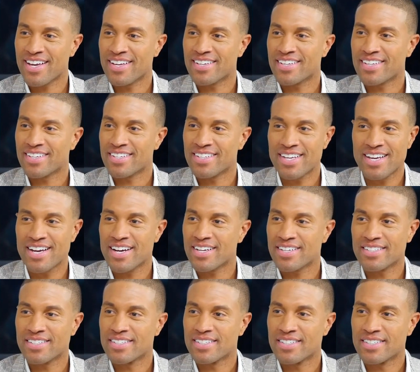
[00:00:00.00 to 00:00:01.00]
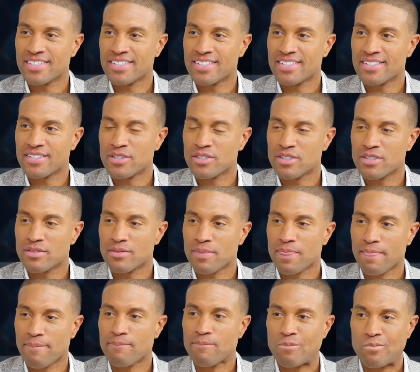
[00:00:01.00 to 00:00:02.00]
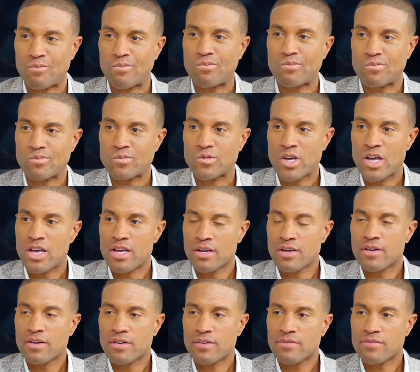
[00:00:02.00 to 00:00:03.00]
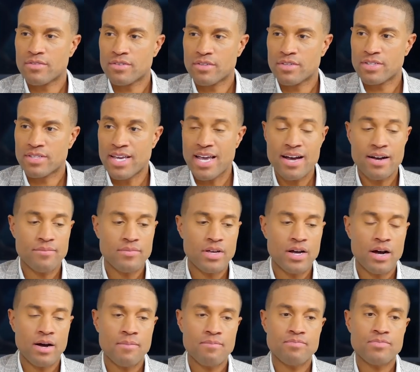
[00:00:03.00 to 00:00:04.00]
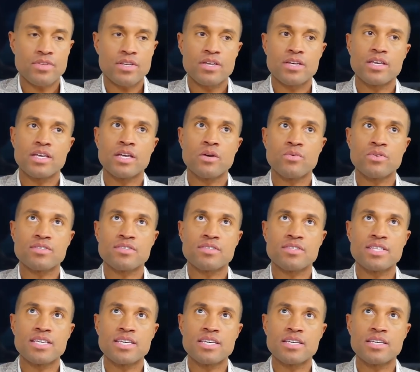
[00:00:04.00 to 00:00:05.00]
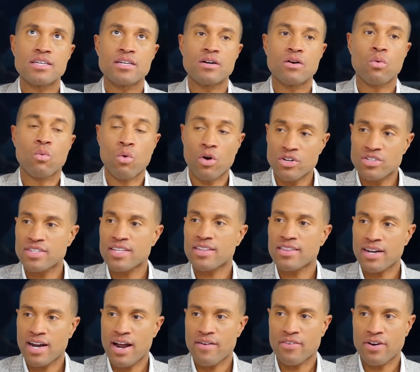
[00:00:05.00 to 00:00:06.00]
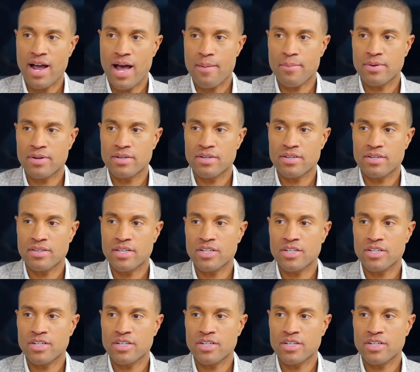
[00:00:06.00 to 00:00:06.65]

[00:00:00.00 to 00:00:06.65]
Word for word: Say the topic up. Yeah. But yeah, so like, t tell me about that if you're willing to talk about yeah, it. Yeah, um, it was the worst thing that ever happened